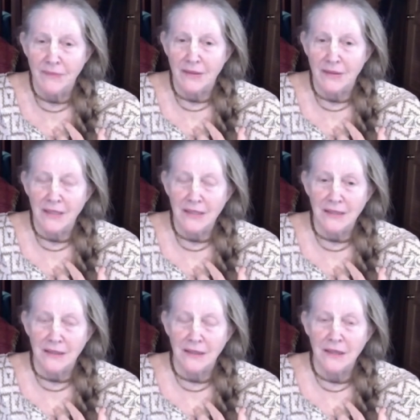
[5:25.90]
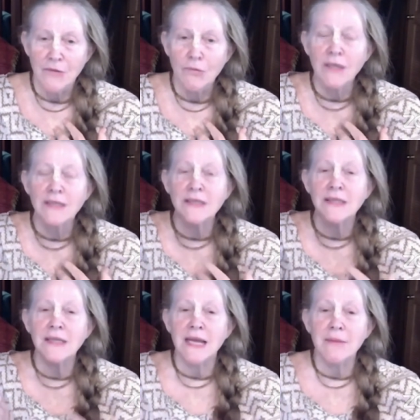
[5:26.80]
And then he said, what is the
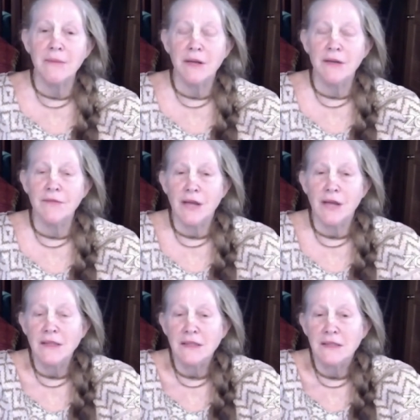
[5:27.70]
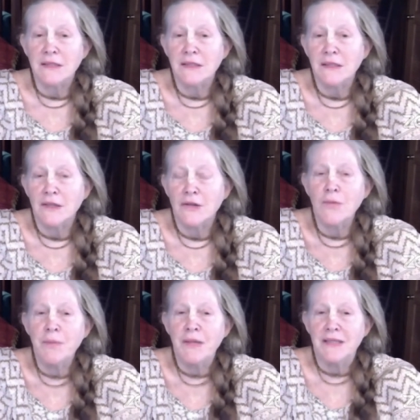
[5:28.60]
name of the Asta
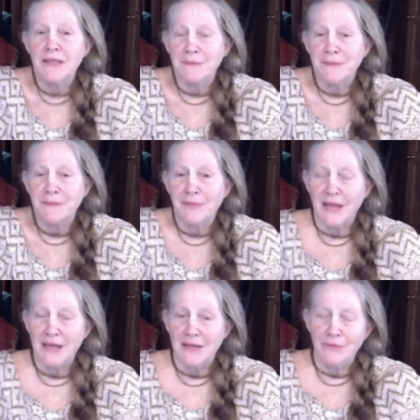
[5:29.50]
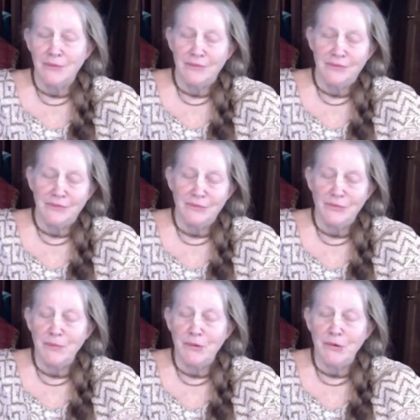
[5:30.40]
gopis? And
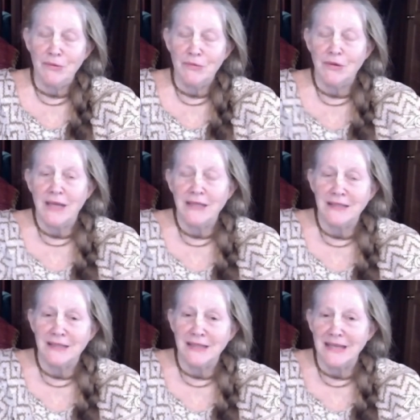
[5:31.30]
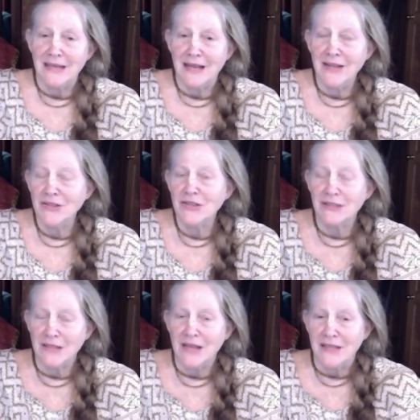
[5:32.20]
we both tried to name
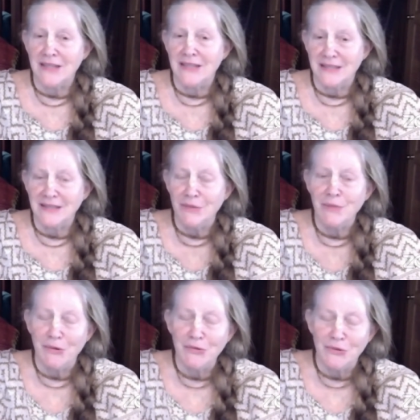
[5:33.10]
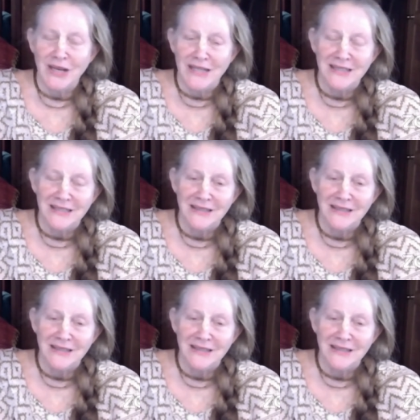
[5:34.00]
Astasakhis, and we both tried to